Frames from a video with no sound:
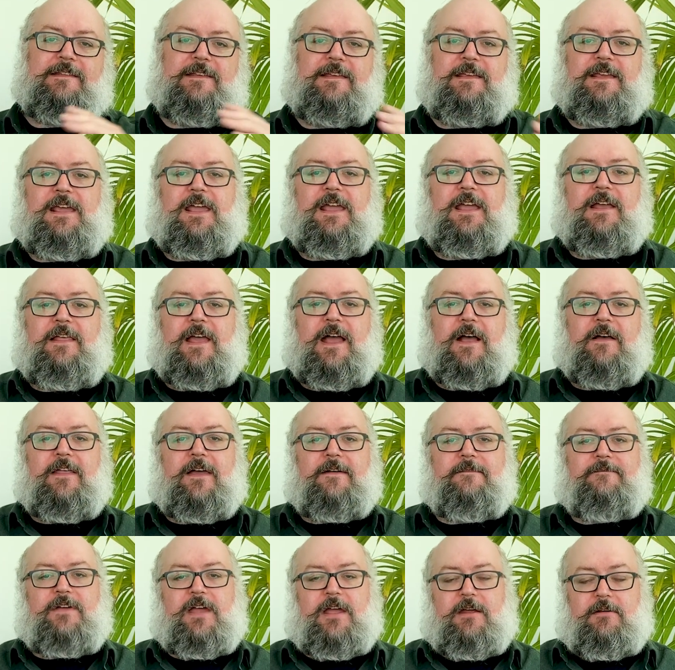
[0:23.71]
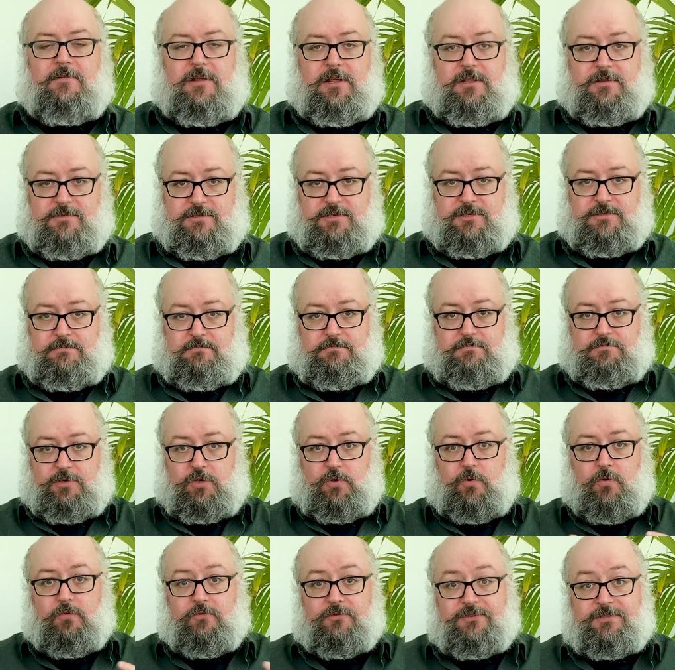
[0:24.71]
to year and how that variance
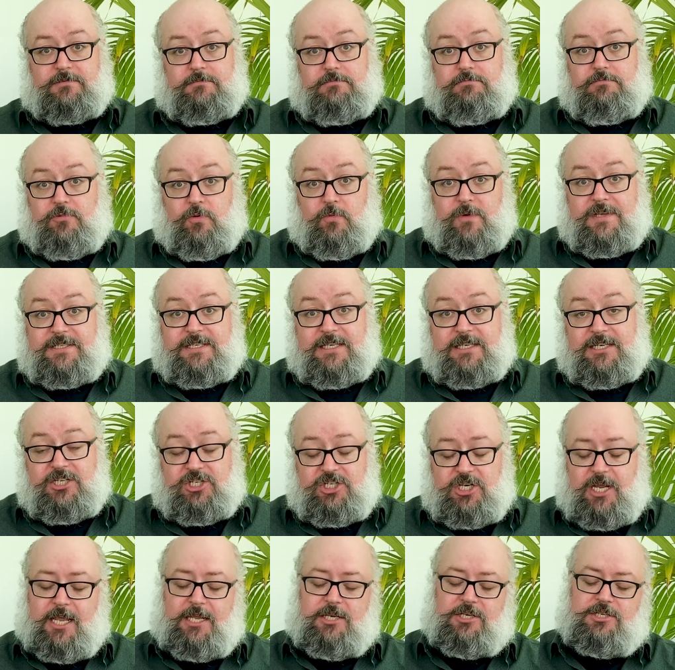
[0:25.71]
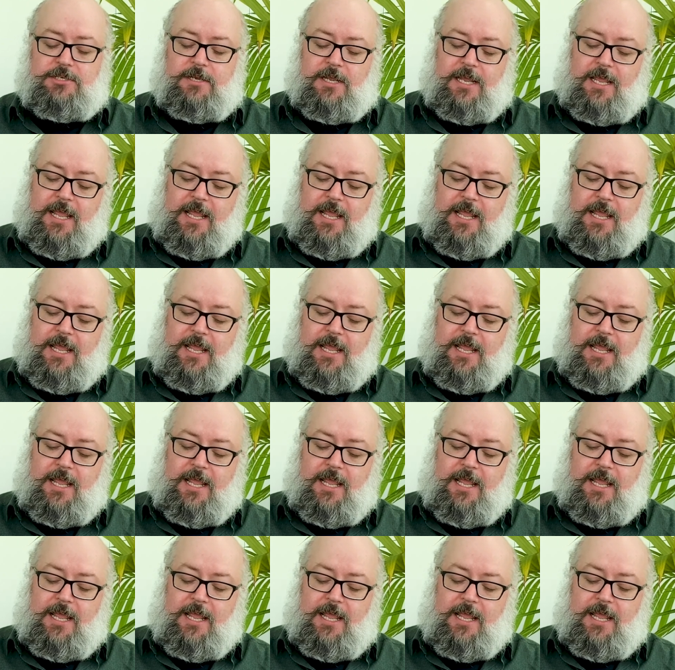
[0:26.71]
caused the whisky to change.